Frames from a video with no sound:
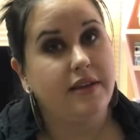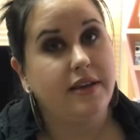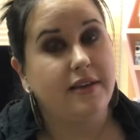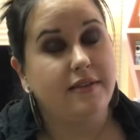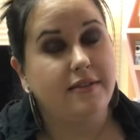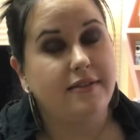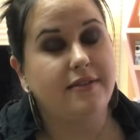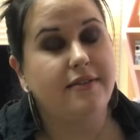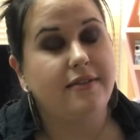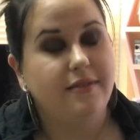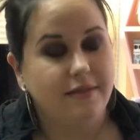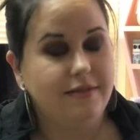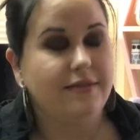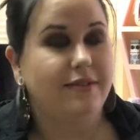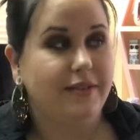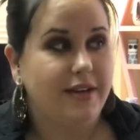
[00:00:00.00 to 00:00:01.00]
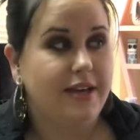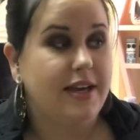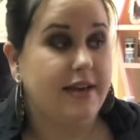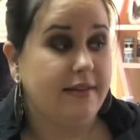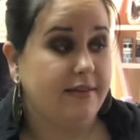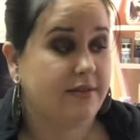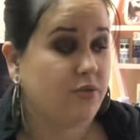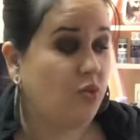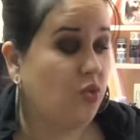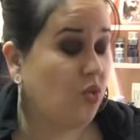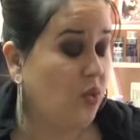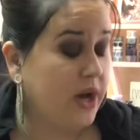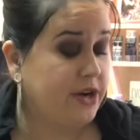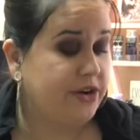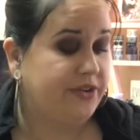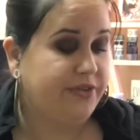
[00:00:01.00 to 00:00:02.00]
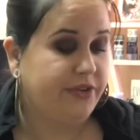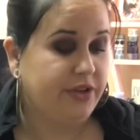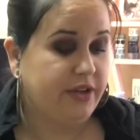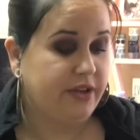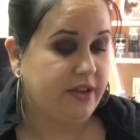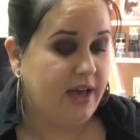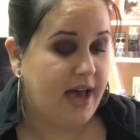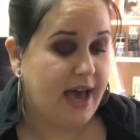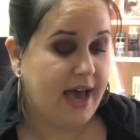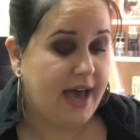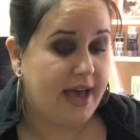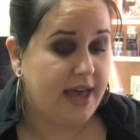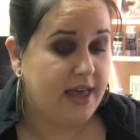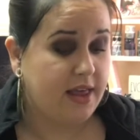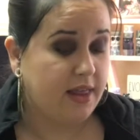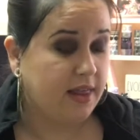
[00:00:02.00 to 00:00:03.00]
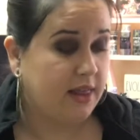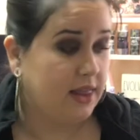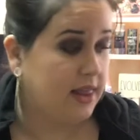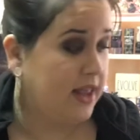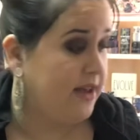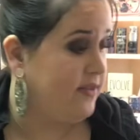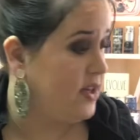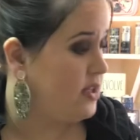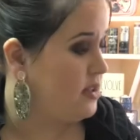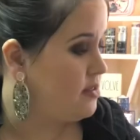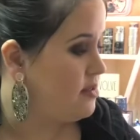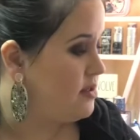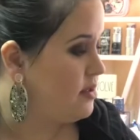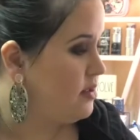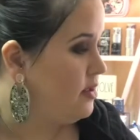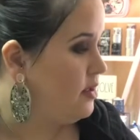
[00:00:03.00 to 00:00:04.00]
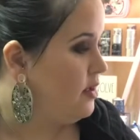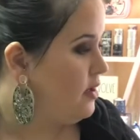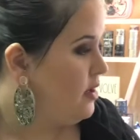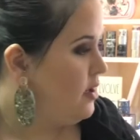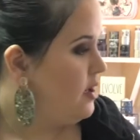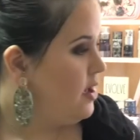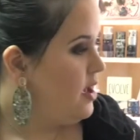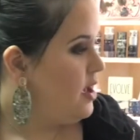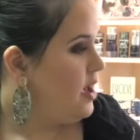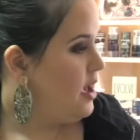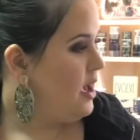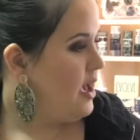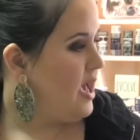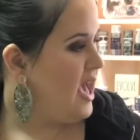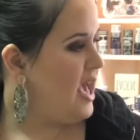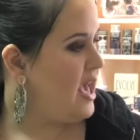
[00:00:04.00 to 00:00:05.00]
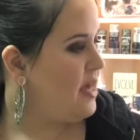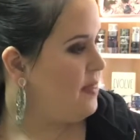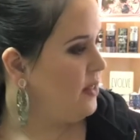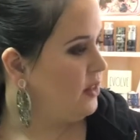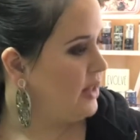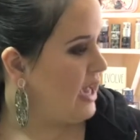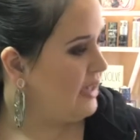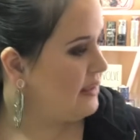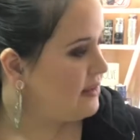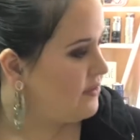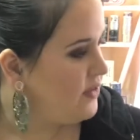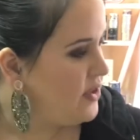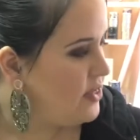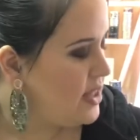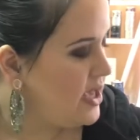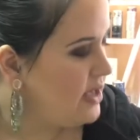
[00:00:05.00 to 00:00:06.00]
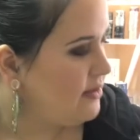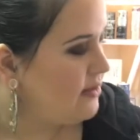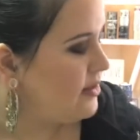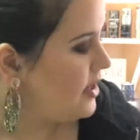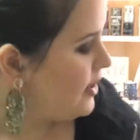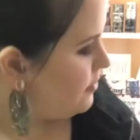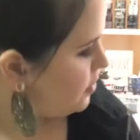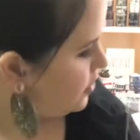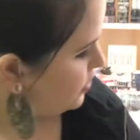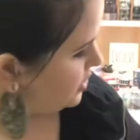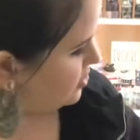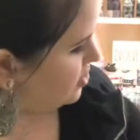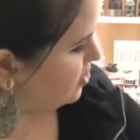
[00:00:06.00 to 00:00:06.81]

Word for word: this is wonderful. I love it. And the last few things that I'm going